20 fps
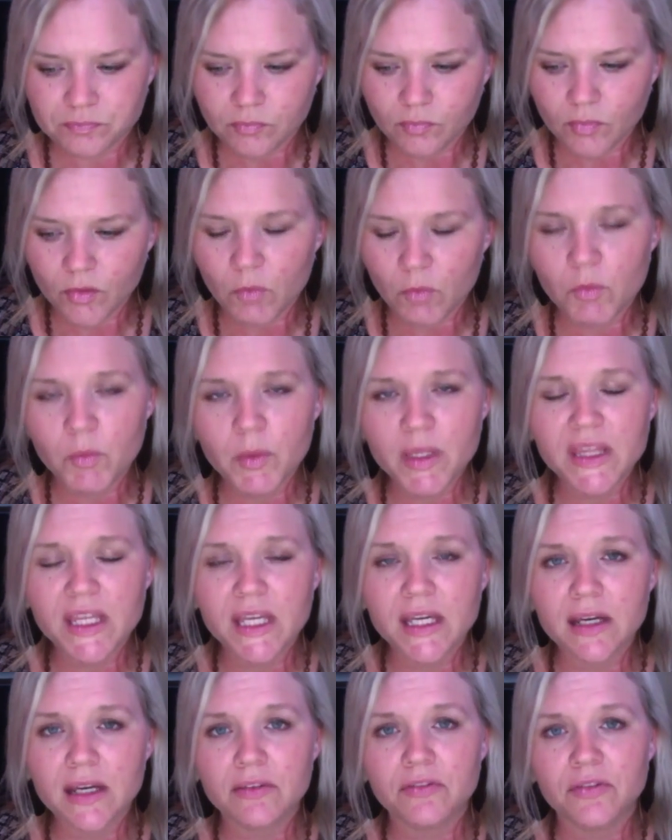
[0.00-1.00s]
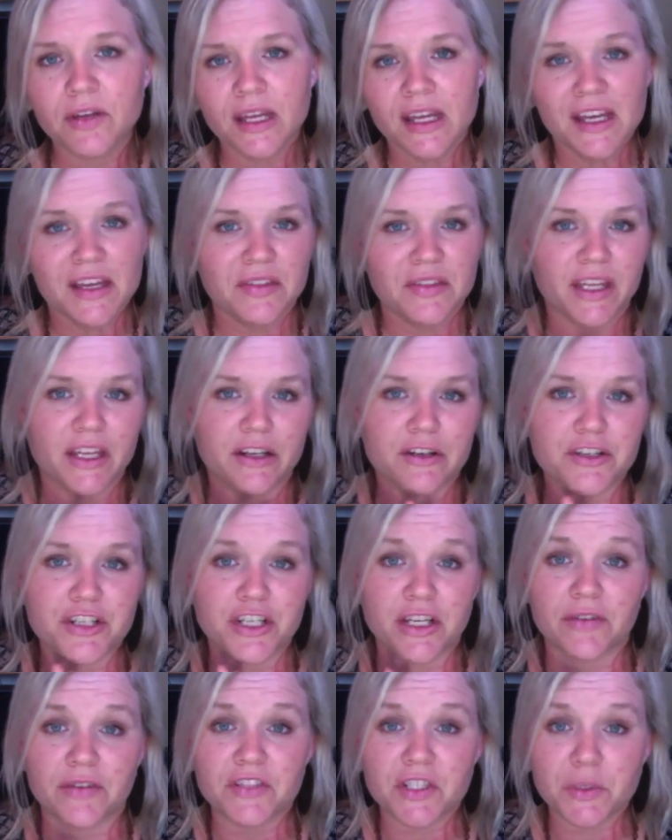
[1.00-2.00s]
When we think of the
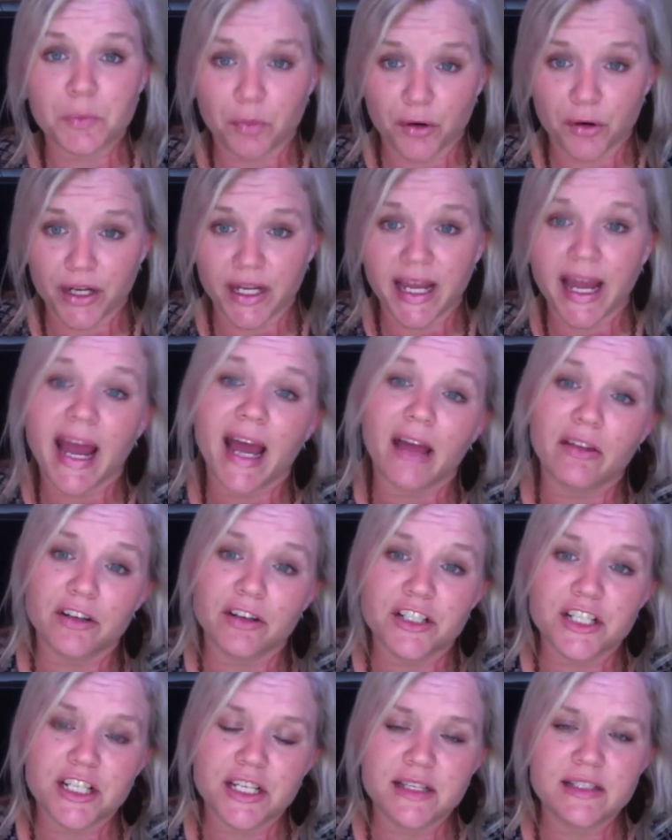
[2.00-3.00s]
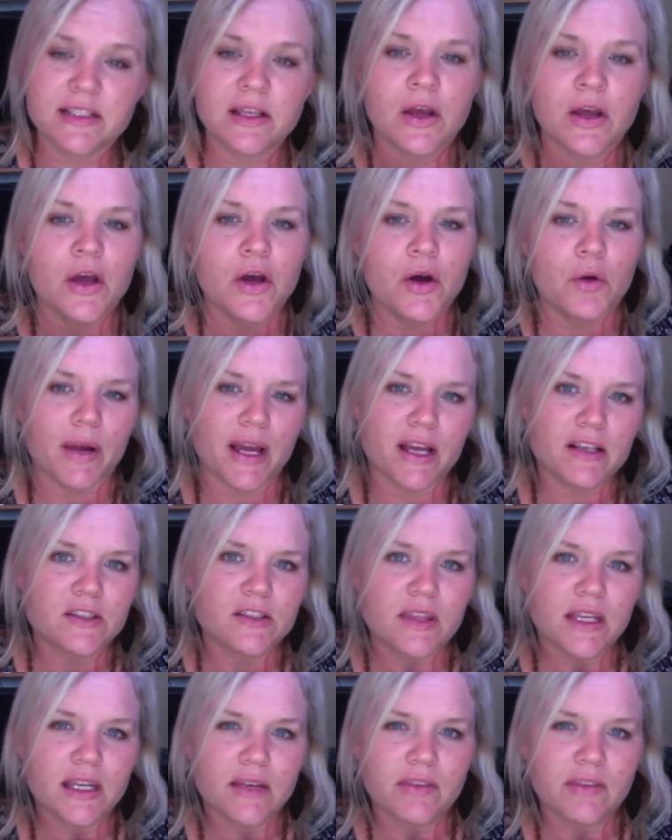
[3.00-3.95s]
energy of spring allergies, we also think of the